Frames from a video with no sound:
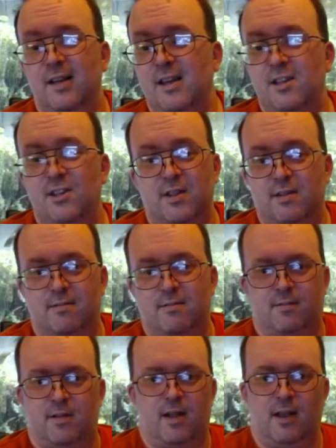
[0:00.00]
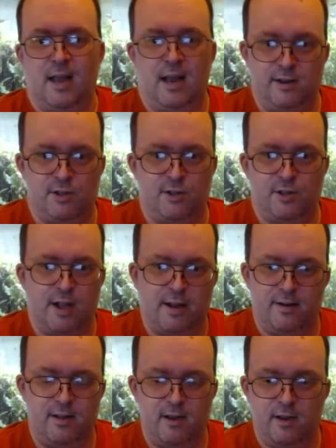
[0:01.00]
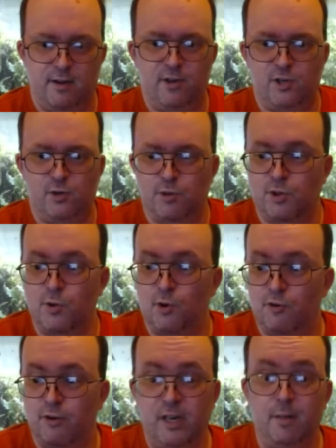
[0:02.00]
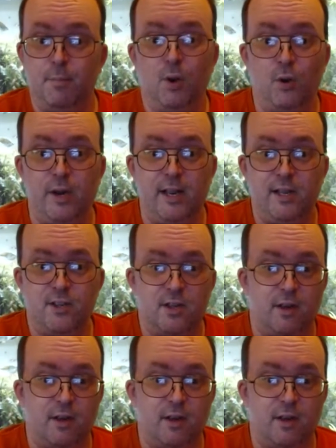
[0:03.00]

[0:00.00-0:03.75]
It's just down to the individual store and the employees.